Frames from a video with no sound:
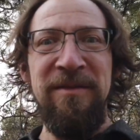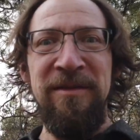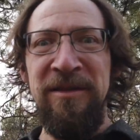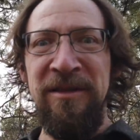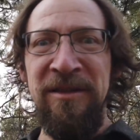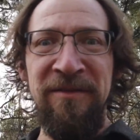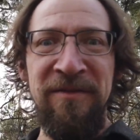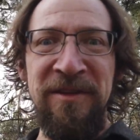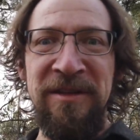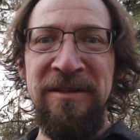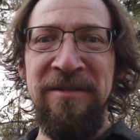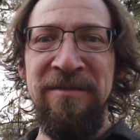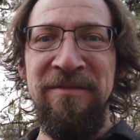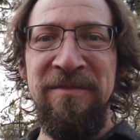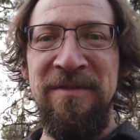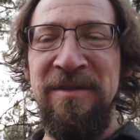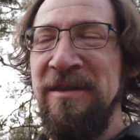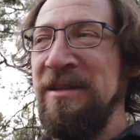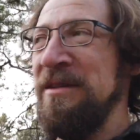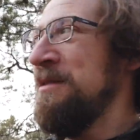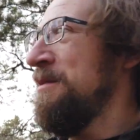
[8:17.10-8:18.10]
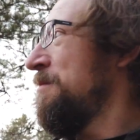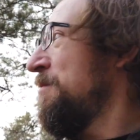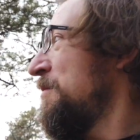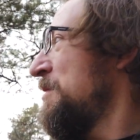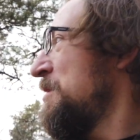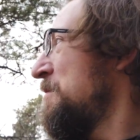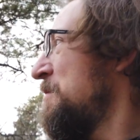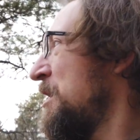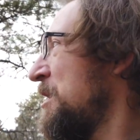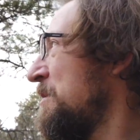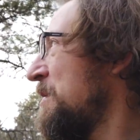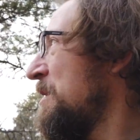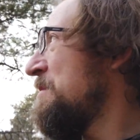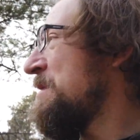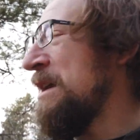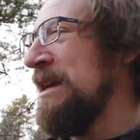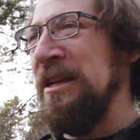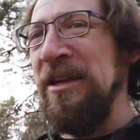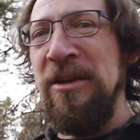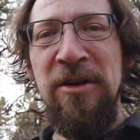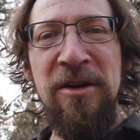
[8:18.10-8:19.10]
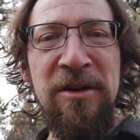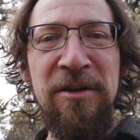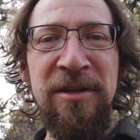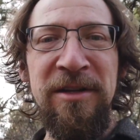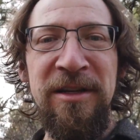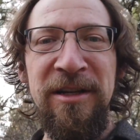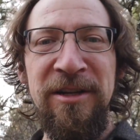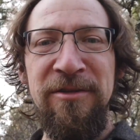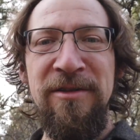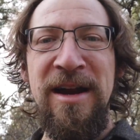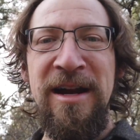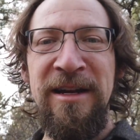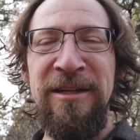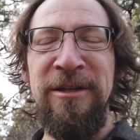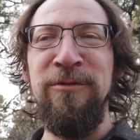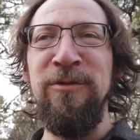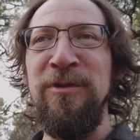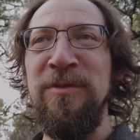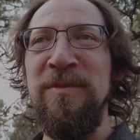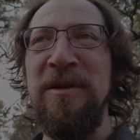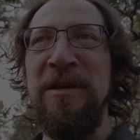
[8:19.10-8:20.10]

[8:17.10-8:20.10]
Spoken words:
living in like my backyard and interacting with